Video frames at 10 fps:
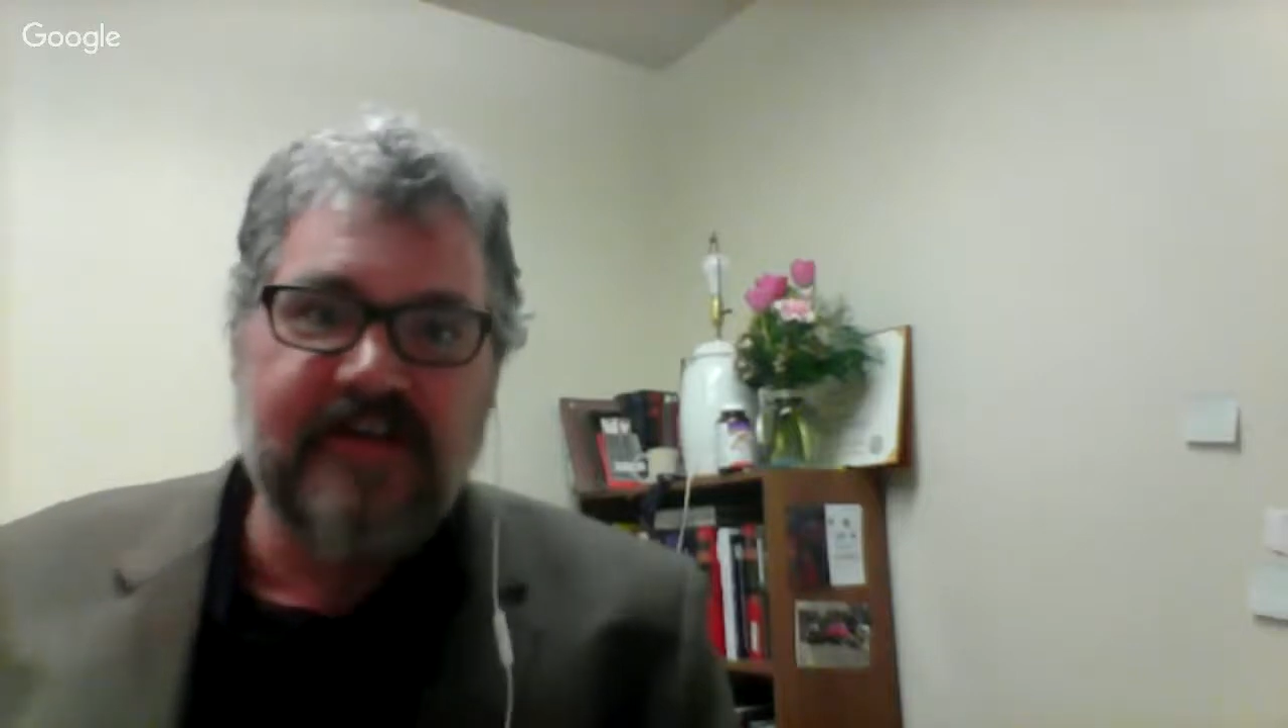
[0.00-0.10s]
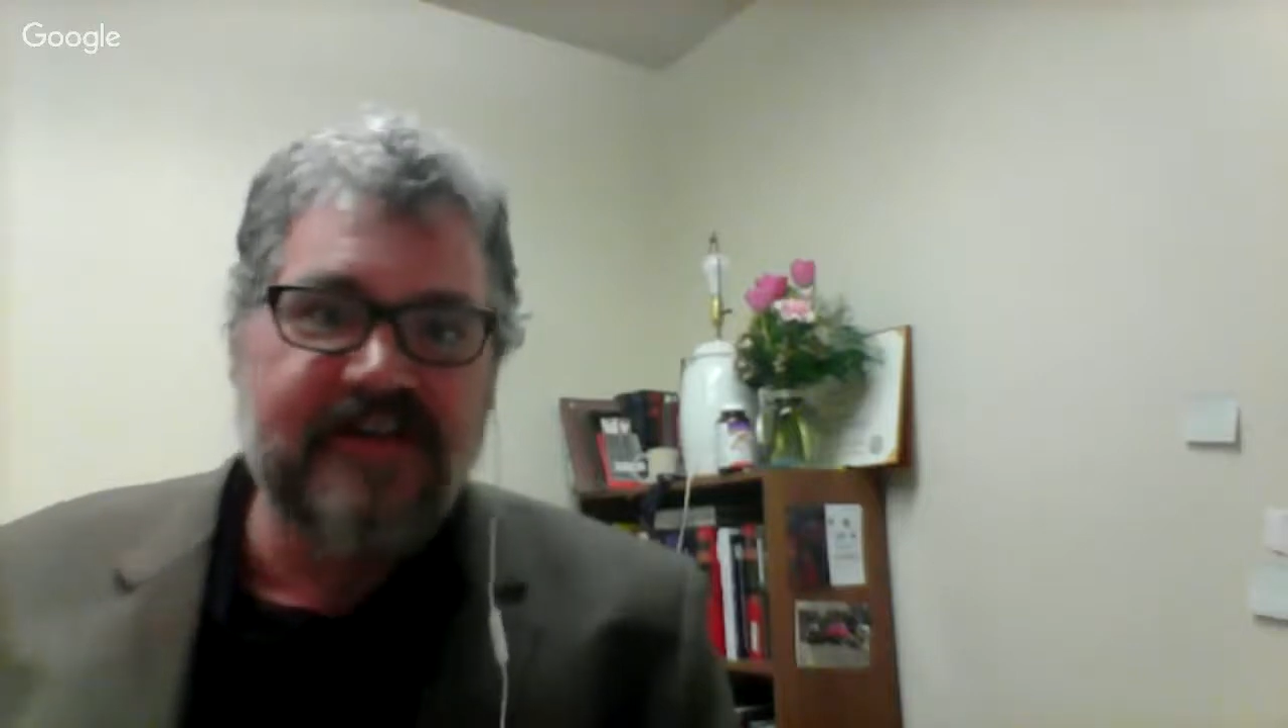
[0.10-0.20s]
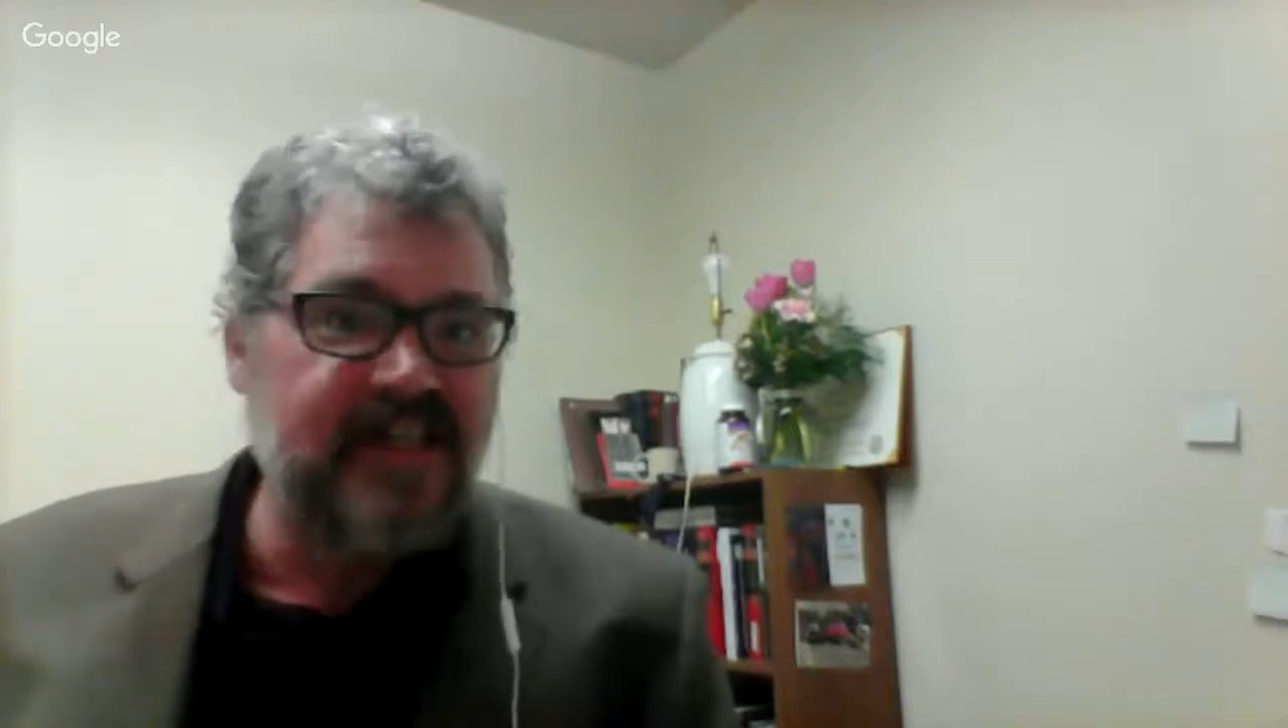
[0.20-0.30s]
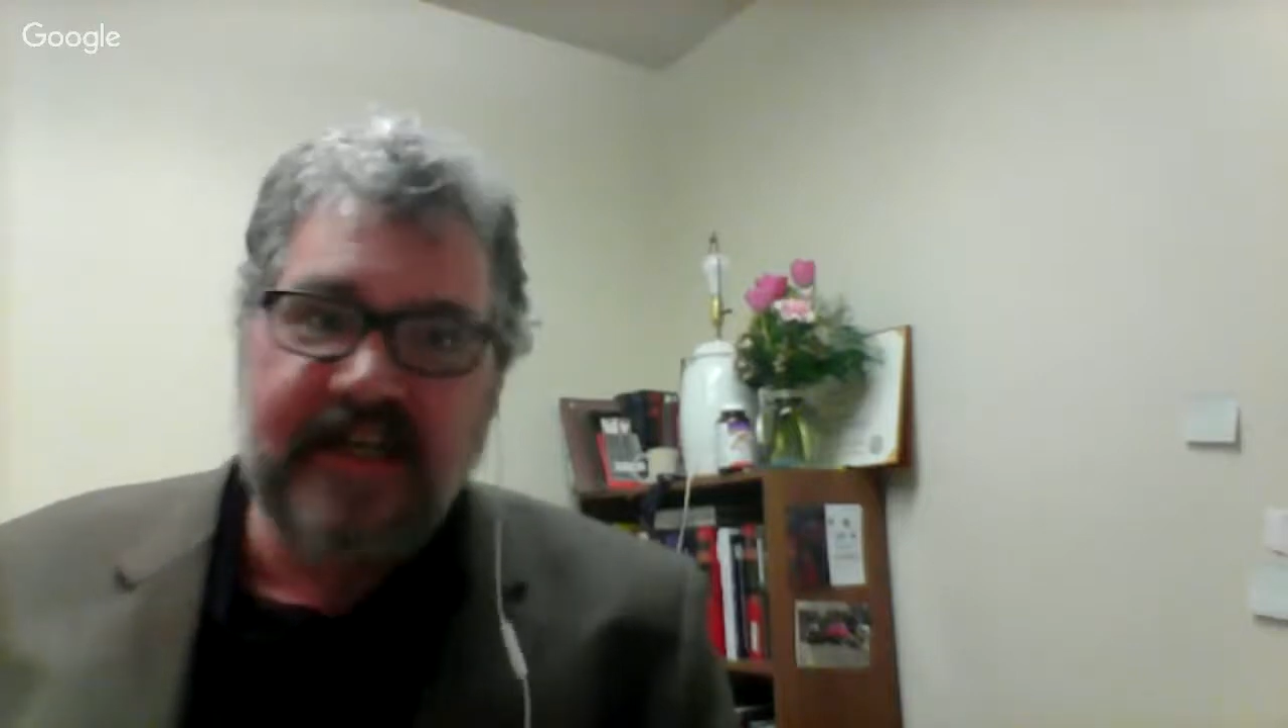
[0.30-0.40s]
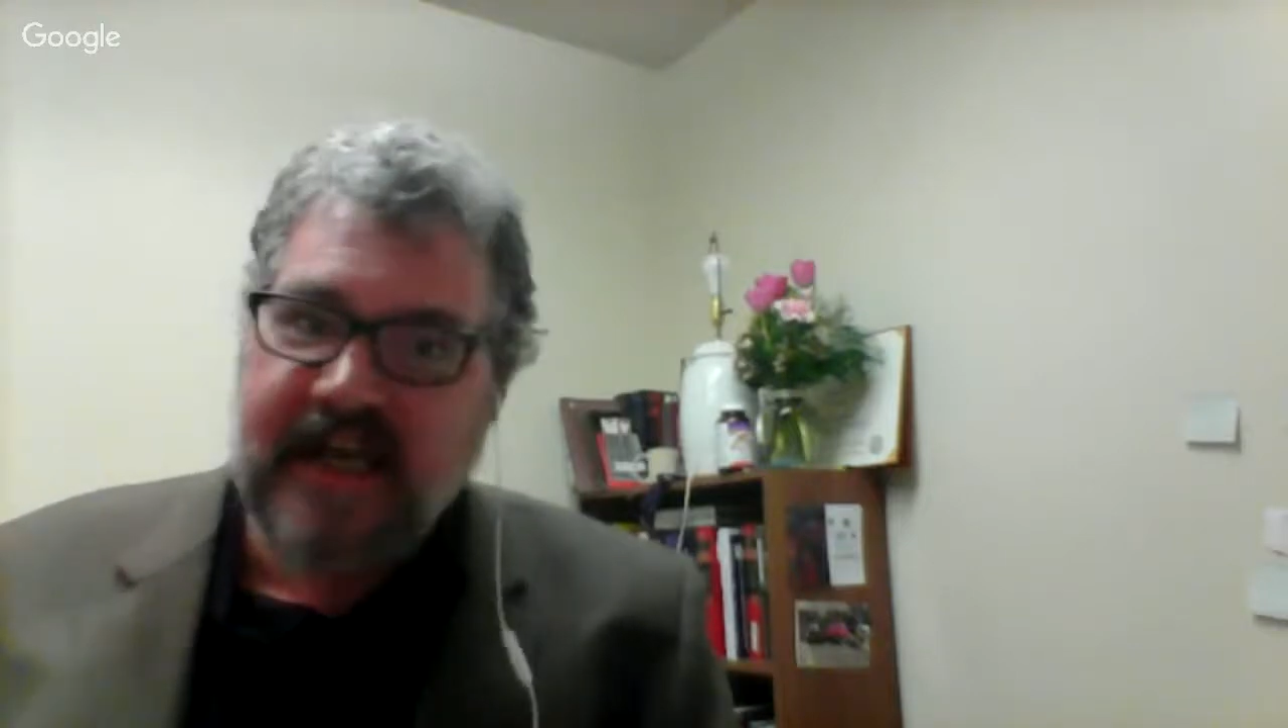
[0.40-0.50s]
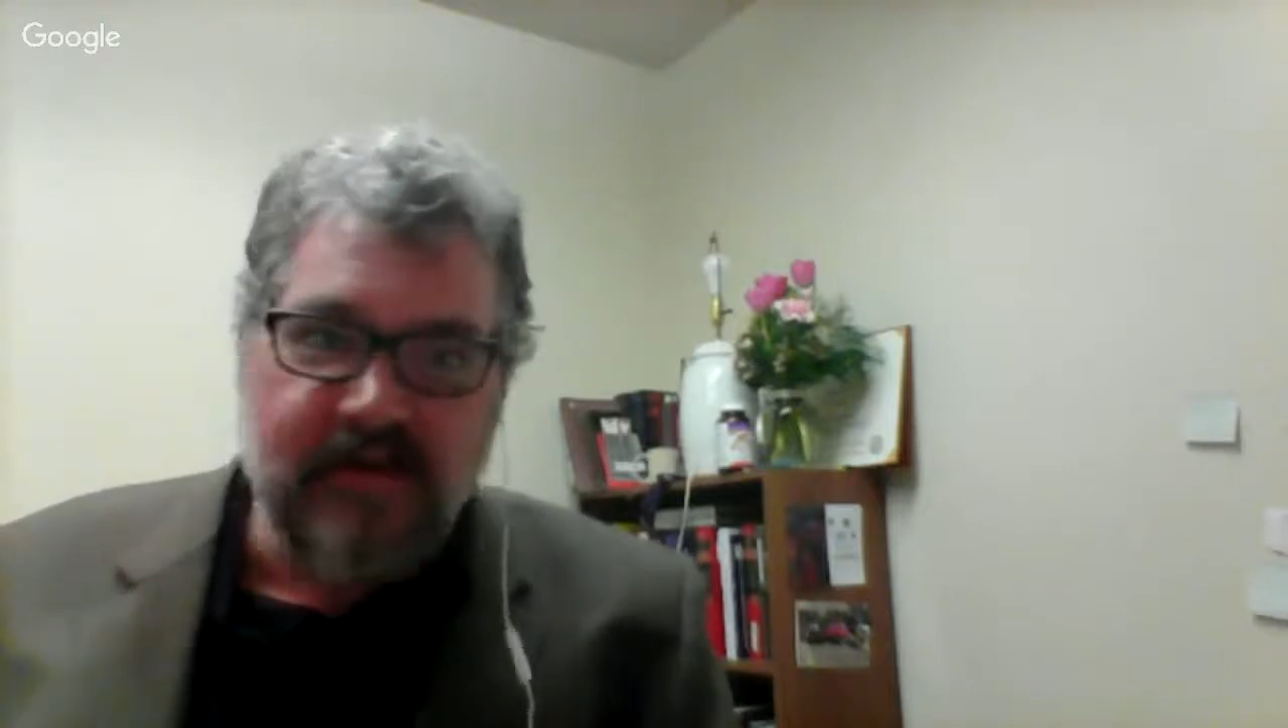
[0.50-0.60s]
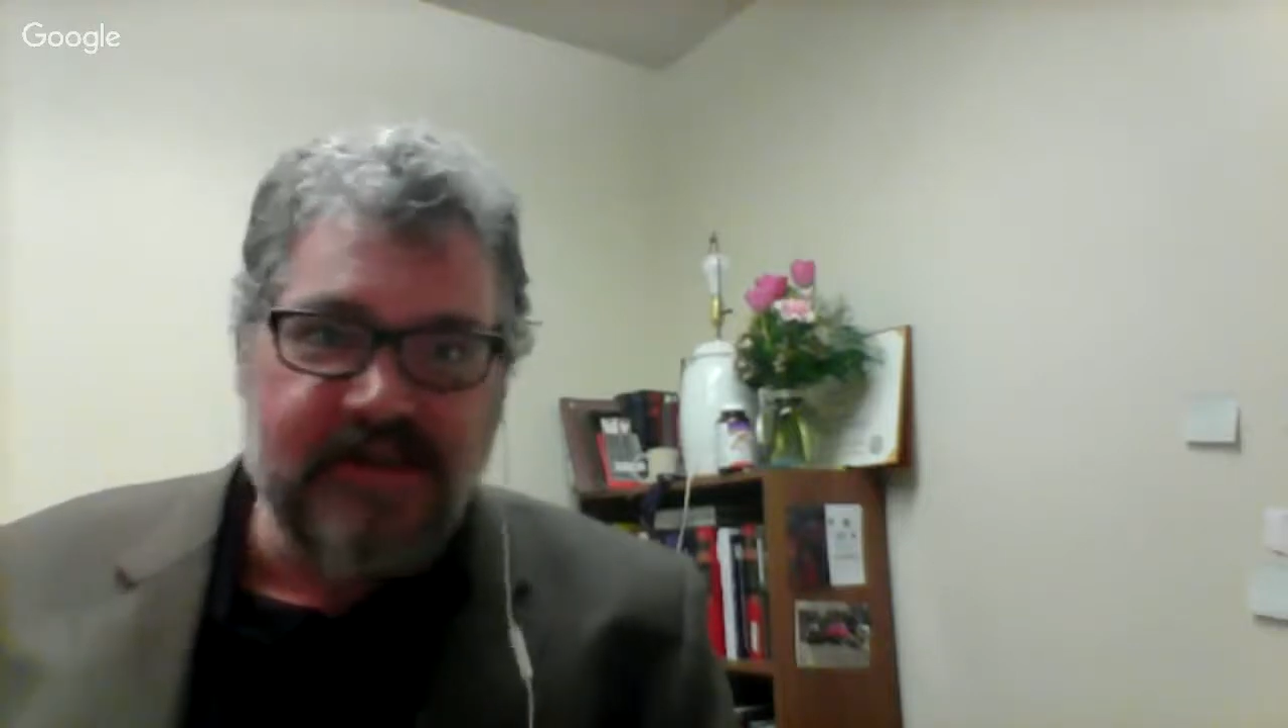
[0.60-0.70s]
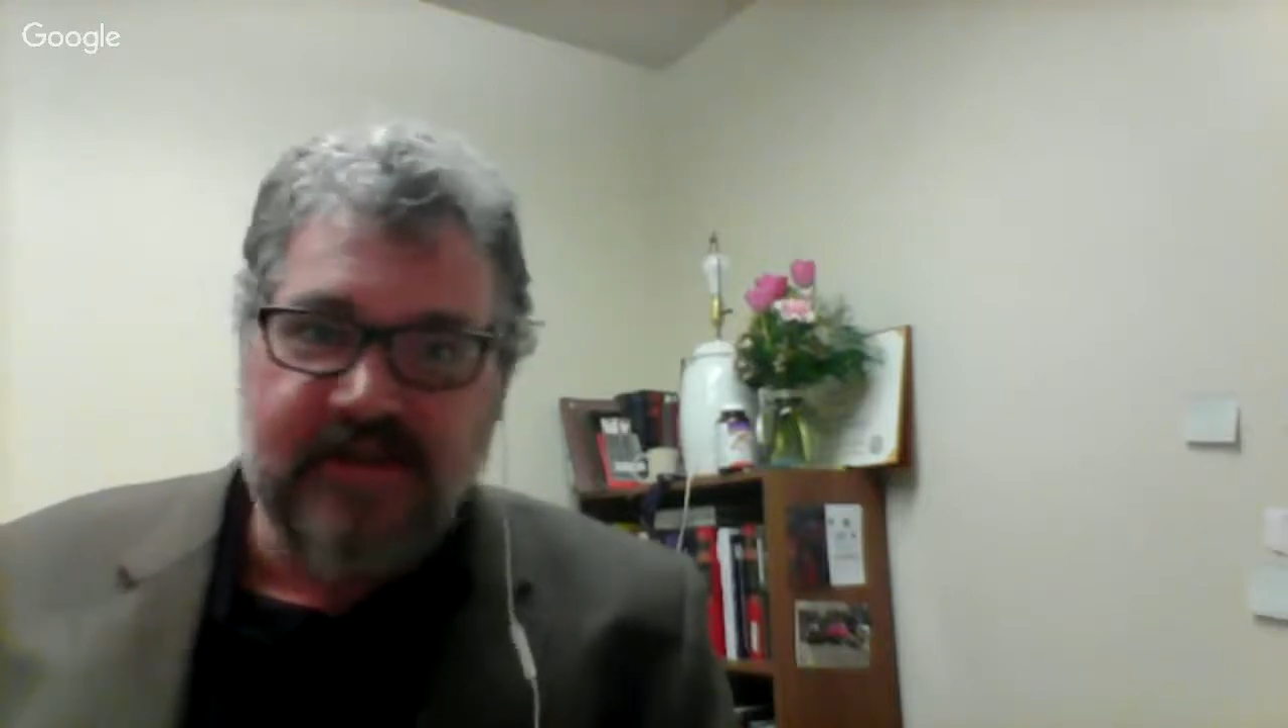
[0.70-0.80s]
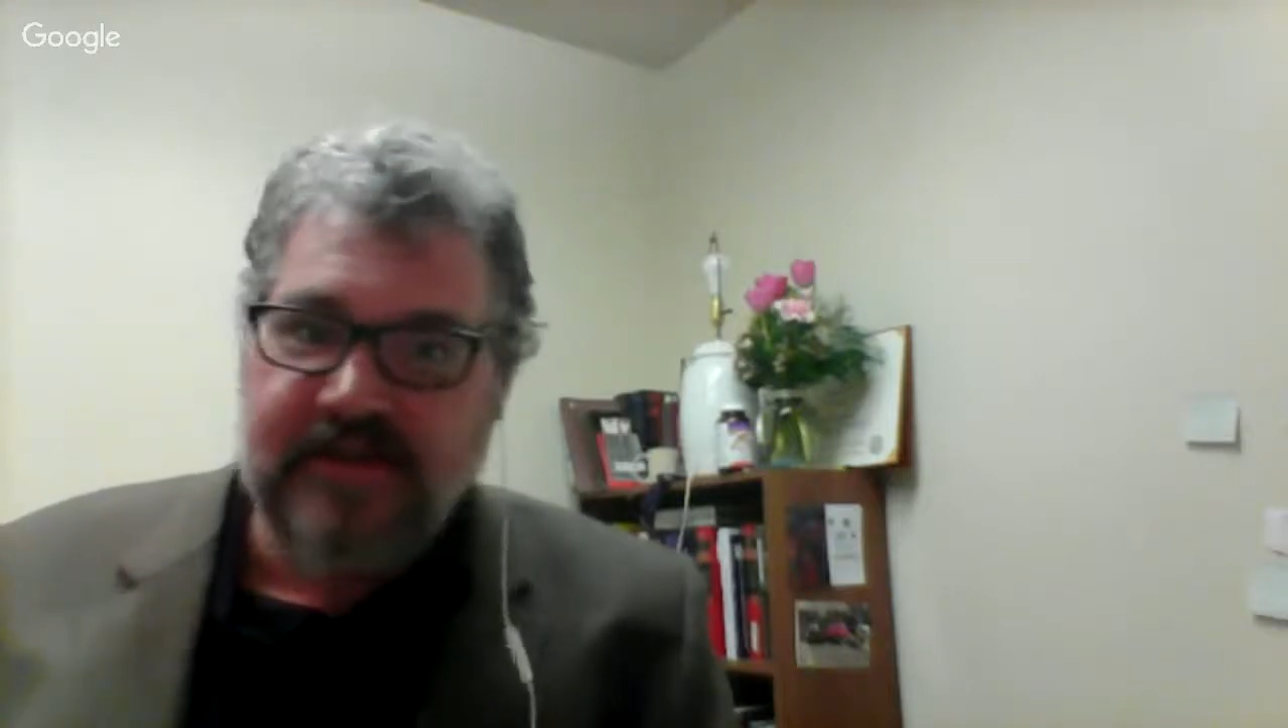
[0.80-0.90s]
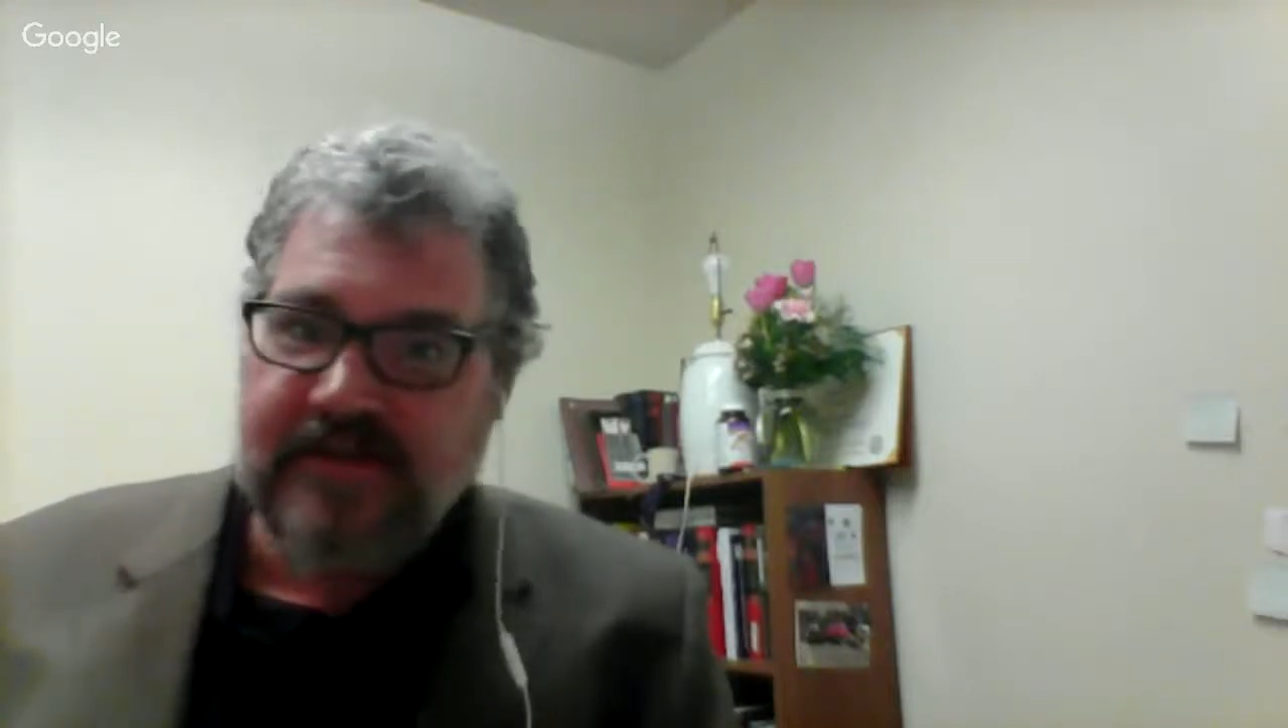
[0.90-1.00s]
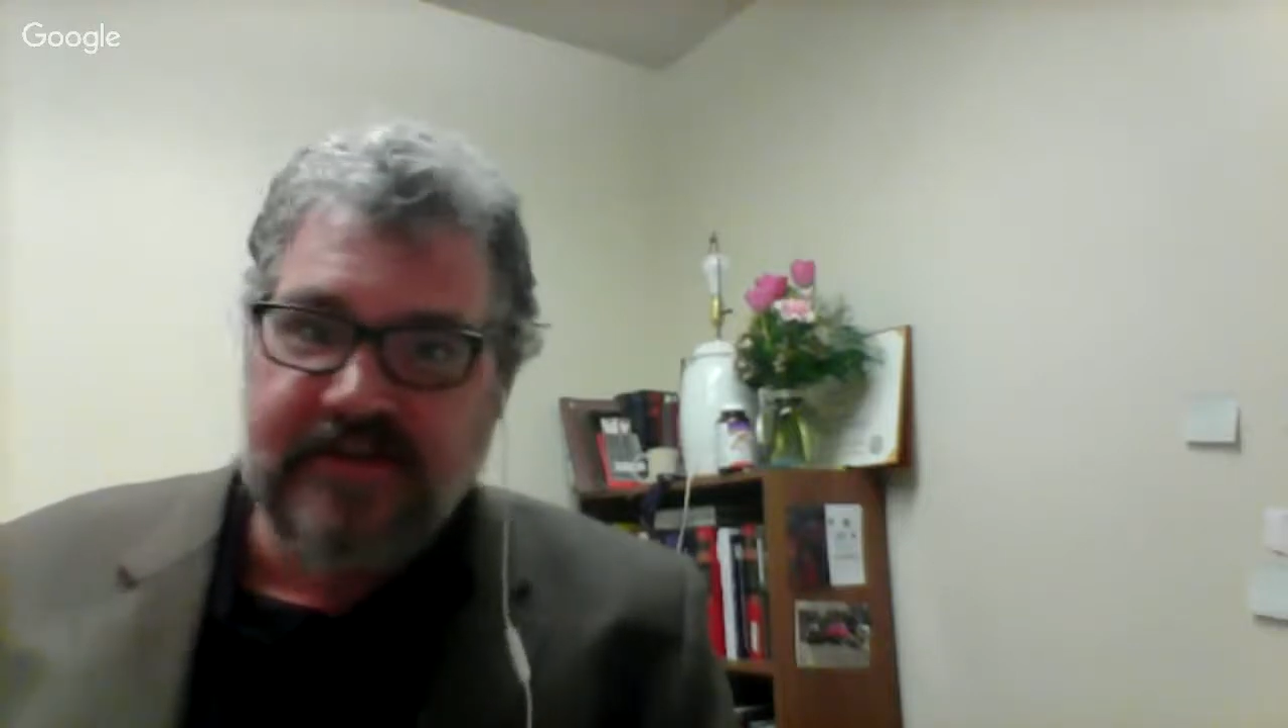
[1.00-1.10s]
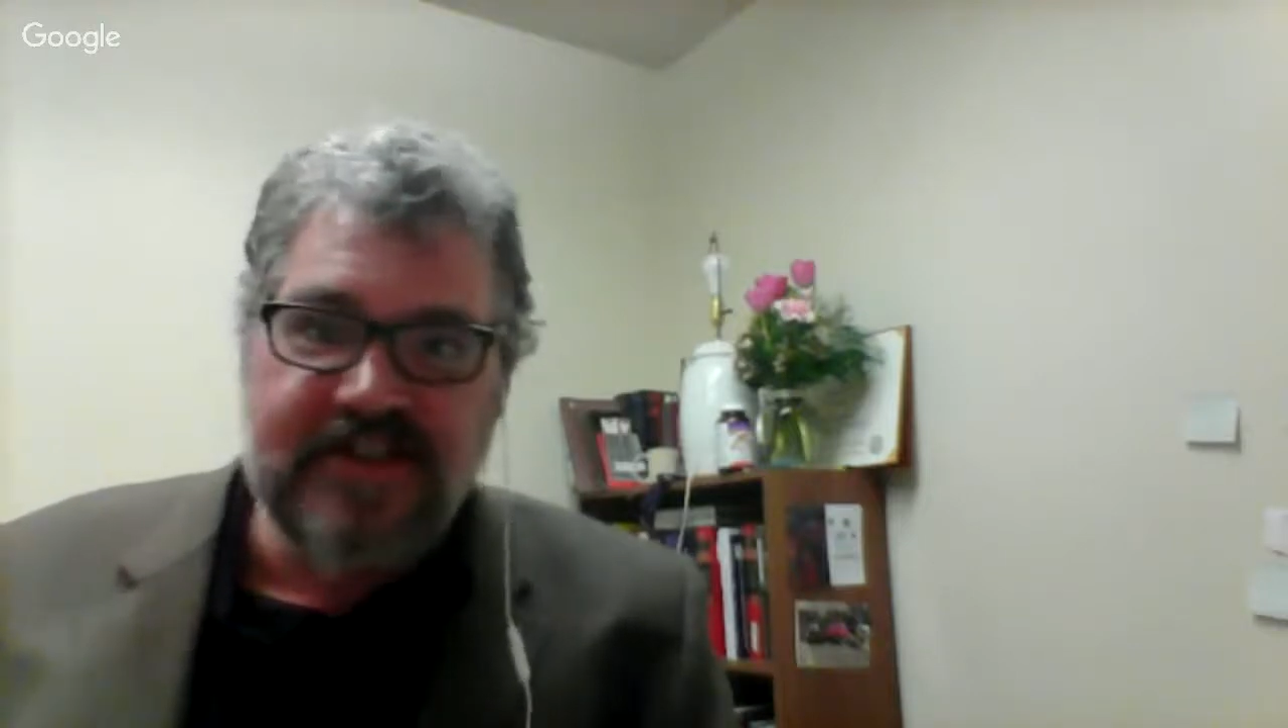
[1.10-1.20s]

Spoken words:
City councils or